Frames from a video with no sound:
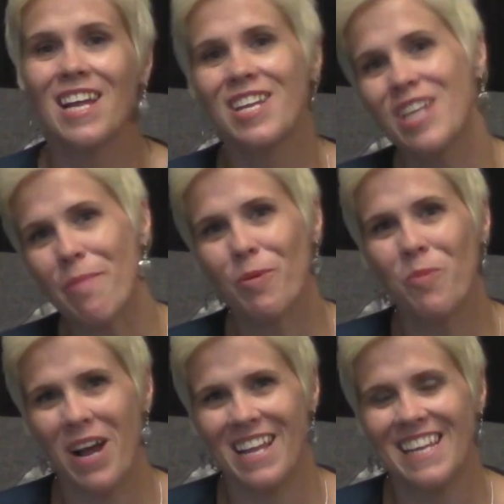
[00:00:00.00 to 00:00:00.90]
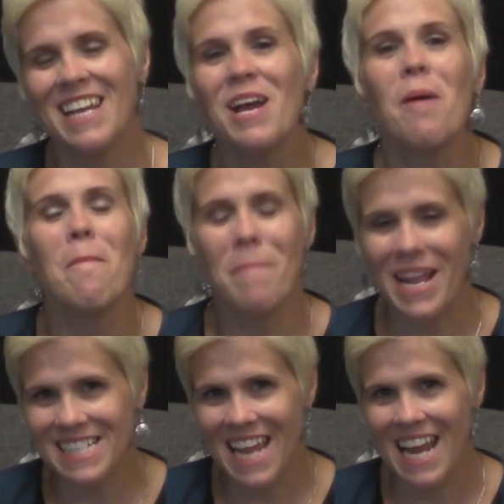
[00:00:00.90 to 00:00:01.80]
Number 1,
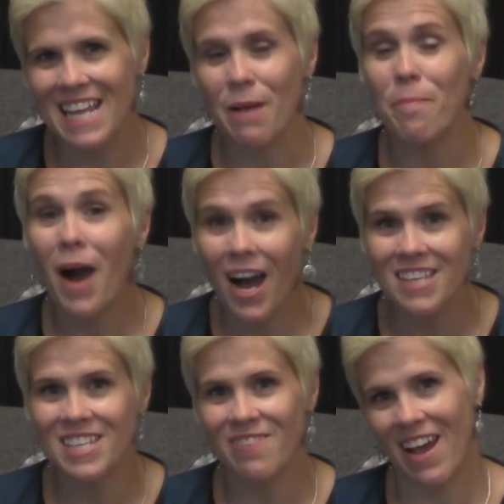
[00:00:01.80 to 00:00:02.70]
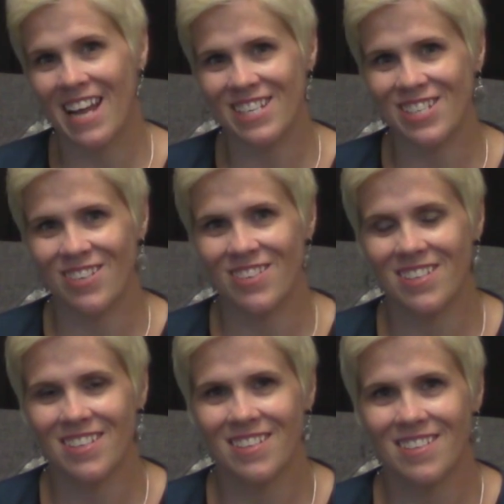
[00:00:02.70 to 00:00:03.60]
maintaining a positive attitude.
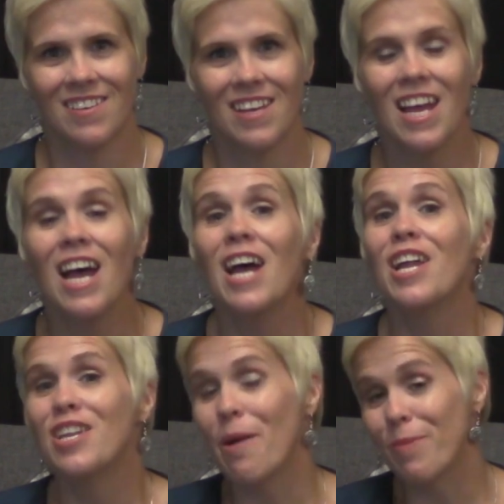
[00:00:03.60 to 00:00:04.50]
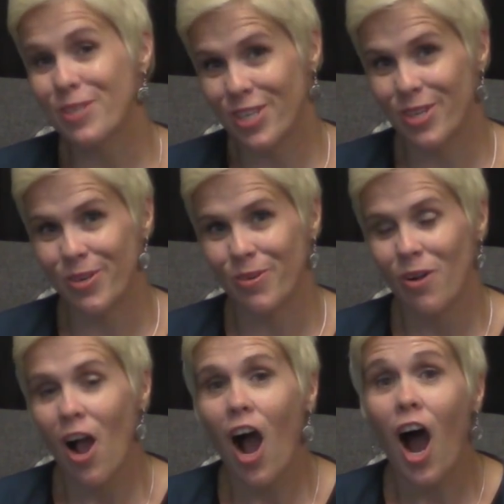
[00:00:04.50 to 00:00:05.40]
Number 2,
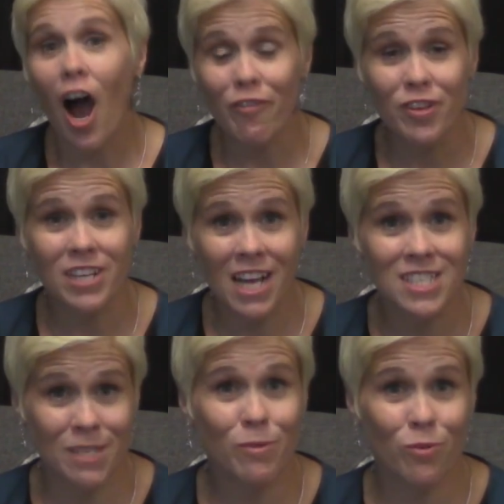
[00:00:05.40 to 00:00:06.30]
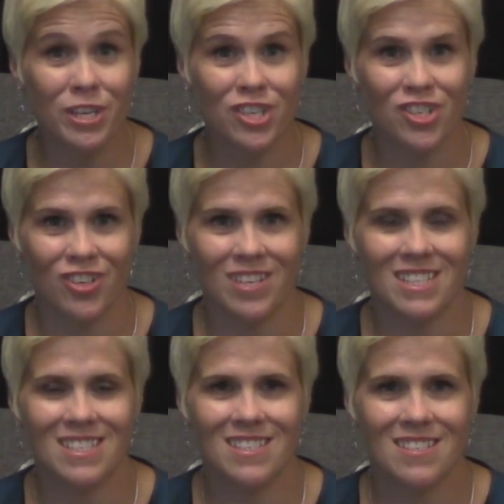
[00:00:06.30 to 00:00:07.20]
offer the customer
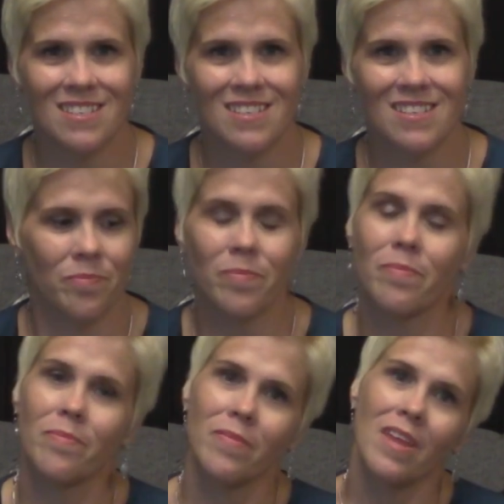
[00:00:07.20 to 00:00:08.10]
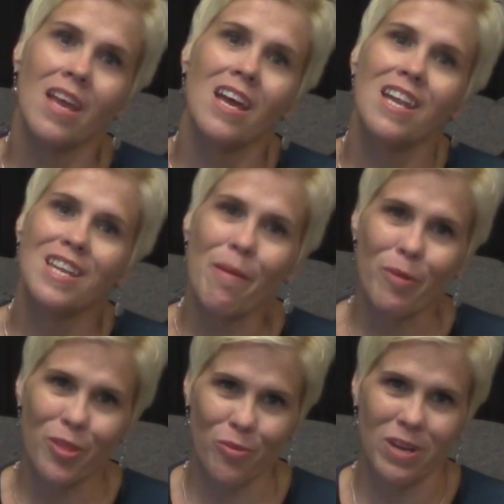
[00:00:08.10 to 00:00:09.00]
reassurance. Number
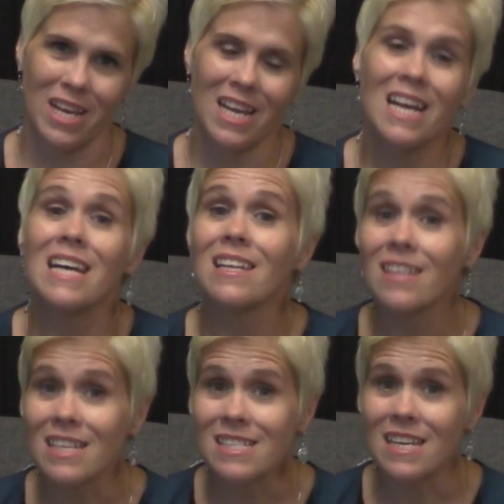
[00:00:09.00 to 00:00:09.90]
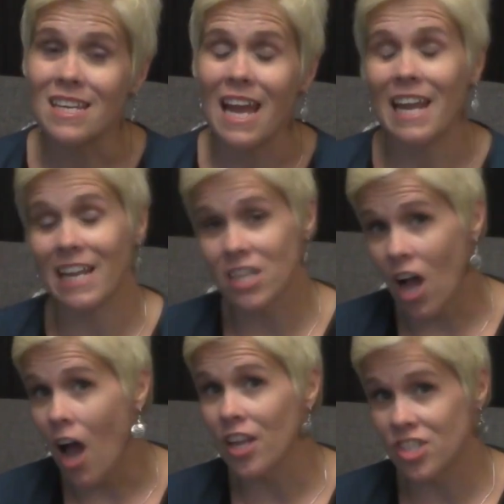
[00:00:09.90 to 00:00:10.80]
3, listen and
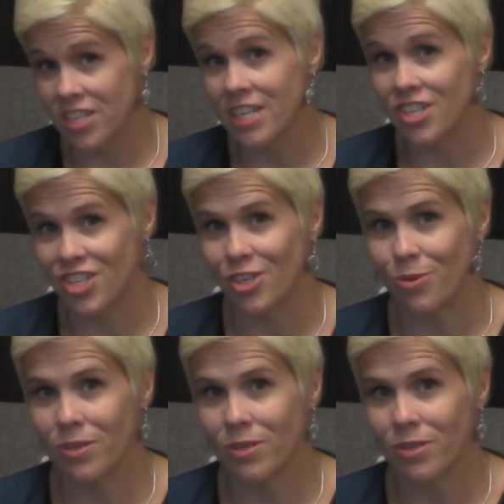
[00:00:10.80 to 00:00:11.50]
acknowledge the issue.